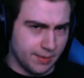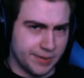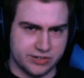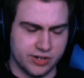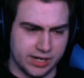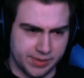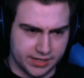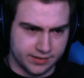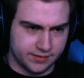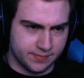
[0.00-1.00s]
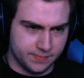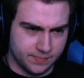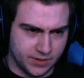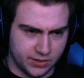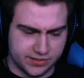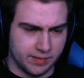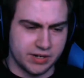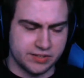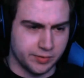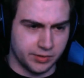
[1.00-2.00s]
Somebody's dreaming. Or
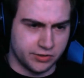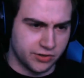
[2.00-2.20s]
somebody's